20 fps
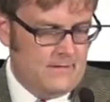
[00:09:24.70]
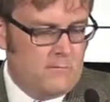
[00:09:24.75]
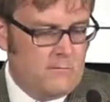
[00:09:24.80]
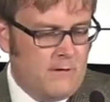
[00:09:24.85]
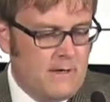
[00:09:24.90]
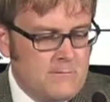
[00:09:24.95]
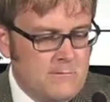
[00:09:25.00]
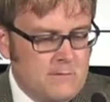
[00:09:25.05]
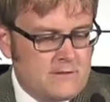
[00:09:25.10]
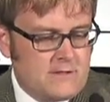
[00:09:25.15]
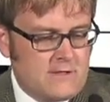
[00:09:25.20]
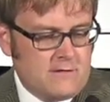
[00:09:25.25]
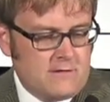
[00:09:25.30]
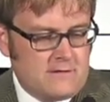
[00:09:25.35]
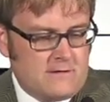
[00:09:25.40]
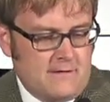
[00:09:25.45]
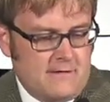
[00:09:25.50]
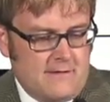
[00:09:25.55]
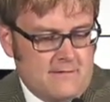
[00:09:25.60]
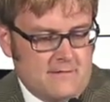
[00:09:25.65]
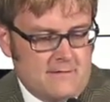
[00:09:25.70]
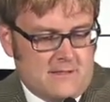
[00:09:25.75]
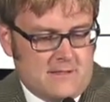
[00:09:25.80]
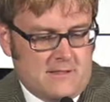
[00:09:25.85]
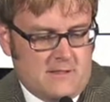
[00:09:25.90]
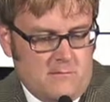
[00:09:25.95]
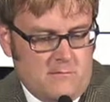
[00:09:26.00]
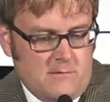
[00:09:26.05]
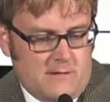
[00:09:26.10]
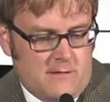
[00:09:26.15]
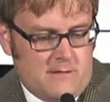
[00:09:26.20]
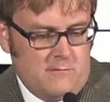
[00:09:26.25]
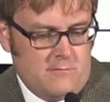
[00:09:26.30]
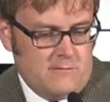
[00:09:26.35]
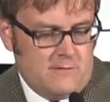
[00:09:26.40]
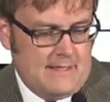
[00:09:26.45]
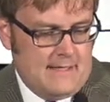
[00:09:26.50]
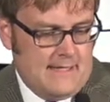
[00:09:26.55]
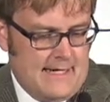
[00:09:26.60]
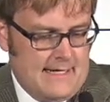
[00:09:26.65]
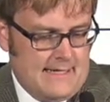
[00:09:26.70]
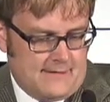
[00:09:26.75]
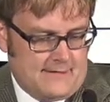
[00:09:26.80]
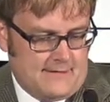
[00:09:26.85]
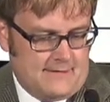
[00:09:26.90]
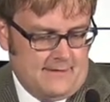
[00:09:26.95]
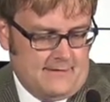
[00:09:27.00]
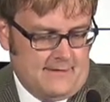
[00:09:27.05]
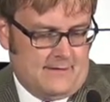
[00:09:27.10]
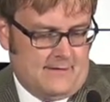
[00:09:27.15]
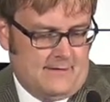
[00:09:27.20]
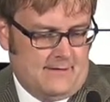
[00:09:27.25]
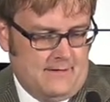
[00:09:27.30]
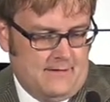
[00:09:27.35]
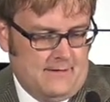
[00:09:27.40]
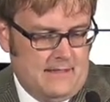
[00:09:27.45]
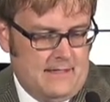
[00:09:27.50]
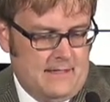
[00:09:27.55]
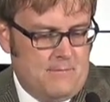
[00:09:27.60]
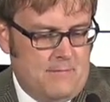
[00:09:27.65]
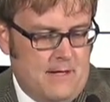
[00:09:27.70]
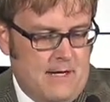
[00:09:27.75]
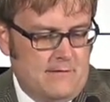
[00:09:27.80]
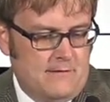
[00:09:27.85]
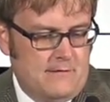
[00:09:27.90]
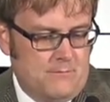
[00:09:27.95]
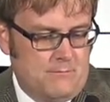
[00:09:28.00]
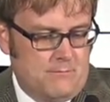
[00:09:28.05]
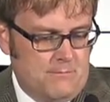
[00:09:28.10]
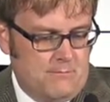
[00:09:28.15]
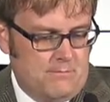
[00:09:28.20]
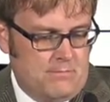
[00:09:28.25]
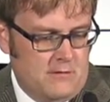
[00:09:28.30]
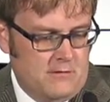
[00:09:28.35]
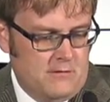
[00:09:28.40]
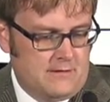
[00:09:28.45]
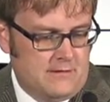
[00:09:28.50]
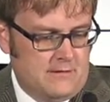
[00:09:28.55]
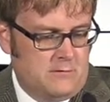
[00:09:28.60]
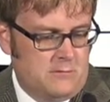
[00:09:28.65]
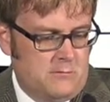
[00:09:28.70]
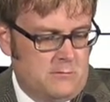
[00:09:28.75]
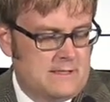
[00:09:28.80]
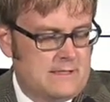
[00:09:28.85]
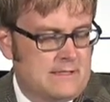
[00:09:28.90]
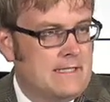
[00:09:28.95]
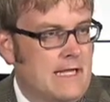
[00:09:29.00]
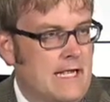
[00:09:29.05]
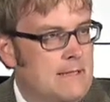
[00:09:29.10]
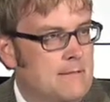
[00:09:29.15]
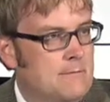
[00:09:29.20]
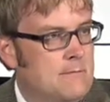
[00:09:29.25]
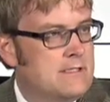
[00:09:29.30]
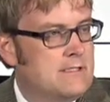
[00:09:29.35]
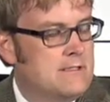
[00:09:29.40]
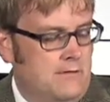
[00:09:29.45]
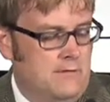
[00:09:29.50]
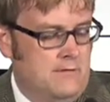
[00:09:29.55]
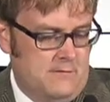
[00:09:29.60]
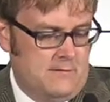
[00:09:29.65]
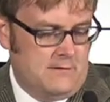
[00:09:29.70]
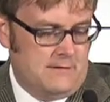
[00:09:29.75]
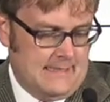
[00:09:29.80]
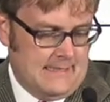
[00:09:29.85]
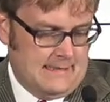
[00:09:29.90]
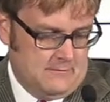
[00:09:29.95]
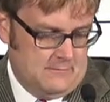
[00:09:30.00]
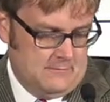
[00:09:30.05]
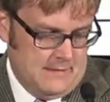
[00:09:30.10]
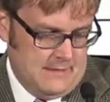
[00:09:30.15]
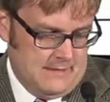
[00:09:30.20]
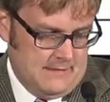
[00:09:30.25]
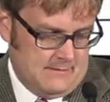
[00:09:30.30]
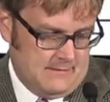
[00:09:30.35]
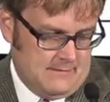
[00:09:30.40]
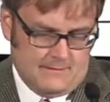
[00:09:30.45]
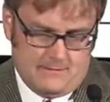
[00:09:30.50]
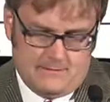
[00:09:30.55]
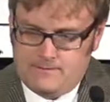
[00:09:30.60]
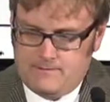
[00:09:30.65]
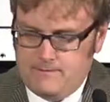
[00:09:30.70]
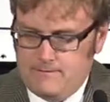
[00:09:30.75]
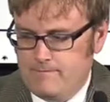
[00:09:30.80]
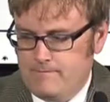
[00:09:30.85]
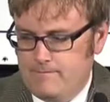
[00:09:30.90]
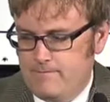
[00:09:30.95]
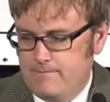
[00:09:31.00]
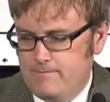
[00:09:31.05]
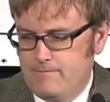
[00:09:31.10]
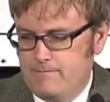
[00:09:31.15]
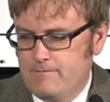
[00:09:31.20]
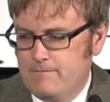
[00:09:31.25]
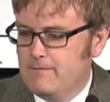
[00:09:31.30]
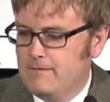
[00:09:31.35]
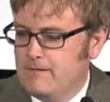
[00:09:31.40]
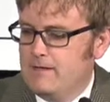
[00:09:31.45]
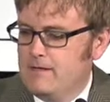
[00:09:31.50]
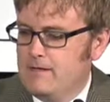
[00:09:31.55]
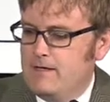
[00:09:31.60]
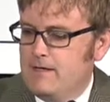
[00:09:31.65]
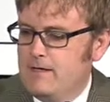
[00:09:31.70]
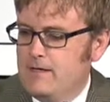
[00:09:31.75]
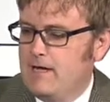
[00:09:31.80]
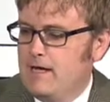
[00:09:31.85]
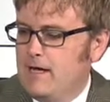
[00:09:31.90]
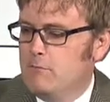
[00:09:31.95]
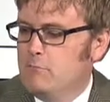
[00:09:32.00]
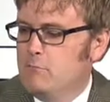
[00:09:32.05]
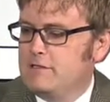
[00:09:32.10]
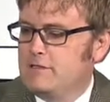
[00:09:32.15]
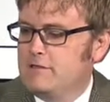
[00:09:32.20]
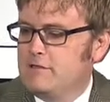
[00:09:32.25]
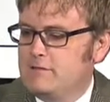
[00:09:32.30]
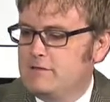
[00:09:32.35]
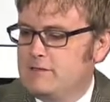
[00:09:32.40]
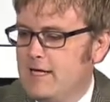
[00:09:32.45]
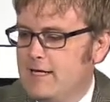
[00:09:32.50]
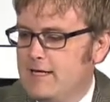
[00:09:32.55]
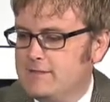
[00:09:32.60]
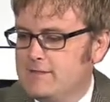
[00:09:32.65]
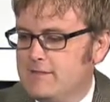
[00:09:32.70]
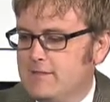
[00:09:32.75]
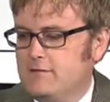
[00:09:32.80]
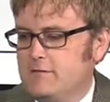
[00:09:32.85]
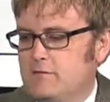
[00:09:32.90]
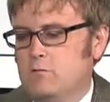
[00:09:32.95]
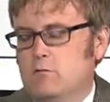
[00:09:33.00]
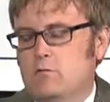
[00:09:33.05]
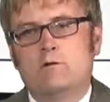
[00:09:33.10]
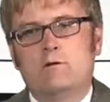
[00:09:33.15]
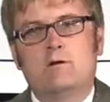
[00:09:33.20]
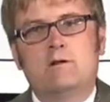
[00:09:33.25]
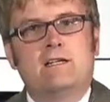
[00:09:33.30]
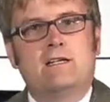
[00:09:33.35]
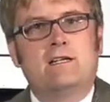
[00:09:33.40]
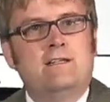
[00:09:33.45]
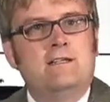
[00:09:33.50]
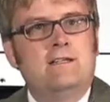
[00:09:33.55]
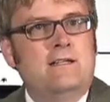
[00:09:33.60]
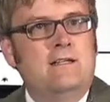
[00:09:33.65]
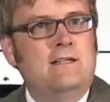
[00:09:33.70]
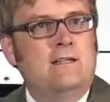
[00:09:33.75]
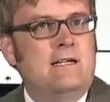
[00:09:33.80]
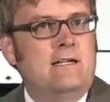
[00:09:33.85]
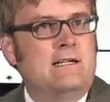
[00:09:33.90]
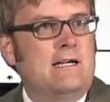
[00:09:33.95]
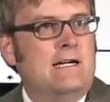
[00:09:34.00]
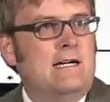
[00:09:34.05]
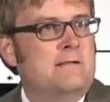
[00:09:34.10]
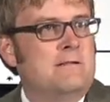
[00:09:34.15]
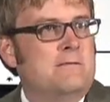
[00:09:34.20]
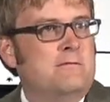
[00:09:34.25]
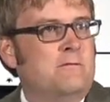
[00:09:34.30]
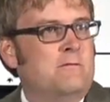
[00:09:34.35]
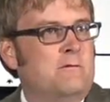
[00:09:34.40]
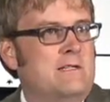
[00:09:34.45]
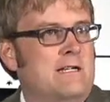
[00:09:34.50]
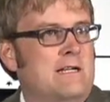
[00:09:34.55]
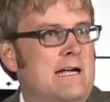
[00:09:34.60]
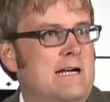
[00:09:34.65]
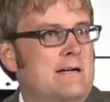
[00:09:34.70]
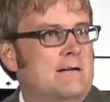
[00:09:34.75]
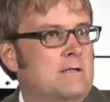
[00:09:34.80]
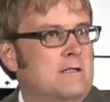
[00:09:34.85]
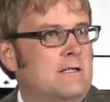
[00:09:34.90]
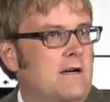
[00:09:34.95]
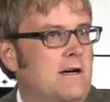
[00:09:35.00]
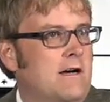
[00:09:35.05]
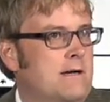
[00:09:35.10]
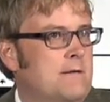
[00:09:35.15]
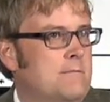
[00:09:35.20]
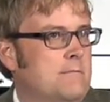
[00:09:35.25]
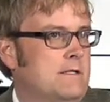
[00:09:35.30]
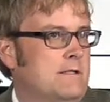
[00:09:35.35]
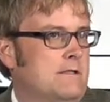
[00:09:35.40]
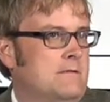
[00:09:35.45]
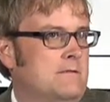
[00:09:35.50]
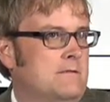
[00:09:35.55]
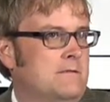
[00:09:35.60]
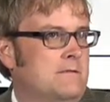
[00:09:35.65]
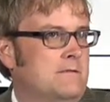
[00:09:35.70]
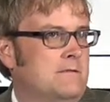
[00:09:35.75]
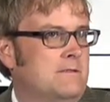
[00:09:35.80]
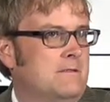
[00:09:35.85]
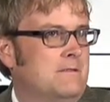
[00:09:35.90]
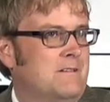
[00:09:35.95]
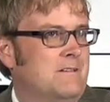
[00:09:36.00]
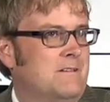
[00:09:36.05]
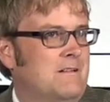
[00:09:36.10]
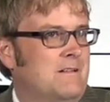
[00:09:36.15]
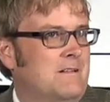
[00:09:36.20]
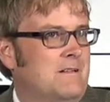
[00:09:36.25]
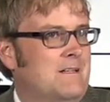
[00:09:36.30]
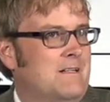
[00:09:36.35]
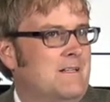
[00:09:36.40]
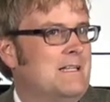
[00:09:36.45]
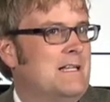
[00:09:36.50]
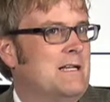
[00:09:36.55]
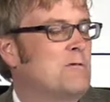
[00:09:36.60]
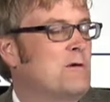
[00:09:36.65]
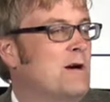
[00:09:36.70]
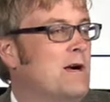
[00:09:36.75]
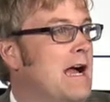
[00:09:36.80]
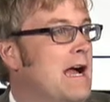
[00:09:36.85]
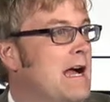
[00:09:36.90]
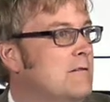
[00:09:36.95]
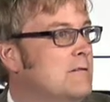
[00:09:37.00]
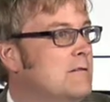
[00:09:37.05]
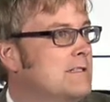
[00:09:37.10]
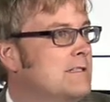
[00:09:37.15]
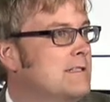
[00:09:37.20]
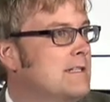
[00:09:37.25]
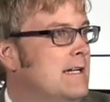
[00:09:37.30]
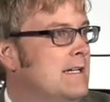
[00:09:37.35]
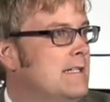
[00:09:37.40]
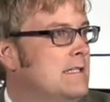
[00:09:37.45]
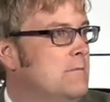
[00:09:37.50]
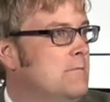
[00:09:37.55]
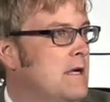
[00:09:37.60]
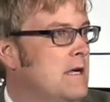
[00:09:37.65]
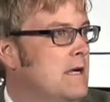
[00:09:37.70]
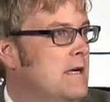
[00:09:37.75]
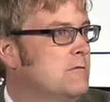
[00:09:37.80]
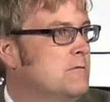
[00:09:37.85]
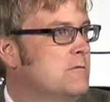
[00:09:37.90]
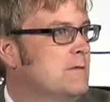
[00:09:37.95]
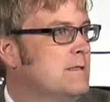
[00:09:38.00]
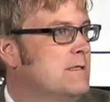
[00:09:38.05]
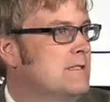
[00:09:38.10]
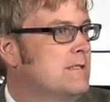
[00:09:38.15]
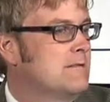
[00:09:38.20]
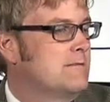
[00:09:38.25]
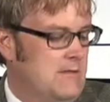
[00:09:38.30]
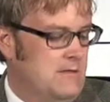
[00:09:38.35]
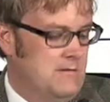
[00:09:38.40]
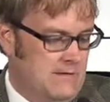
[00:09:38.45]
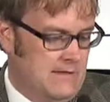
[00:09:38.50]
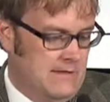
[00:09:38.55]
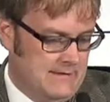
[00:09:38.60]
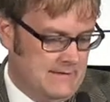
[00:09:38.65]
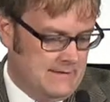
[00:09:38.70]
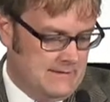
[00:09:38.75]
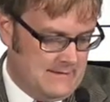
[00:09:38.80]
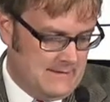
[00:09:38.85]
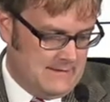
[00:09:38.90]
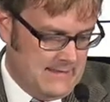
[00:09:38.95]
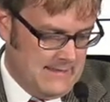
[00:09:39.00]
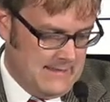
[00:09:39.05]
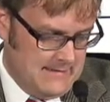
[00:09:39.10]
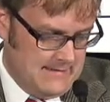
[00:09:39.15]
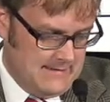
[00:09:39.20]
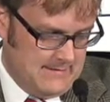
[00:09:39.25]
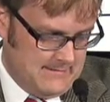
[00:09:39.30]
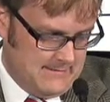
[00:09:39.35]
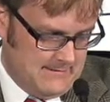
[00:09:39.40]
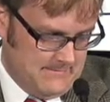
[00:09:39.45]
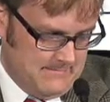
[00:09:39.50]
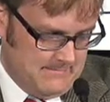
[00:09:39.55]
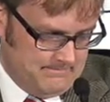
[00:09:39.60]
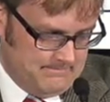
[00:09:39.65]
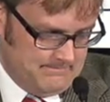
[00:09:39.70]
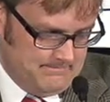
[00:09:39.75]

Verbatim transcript: Why were church leaders so enthusiastic about the proposal to establish a new settlement? And what do Texas, Oregon, and California have in common? They were outside the boundaries of the United States.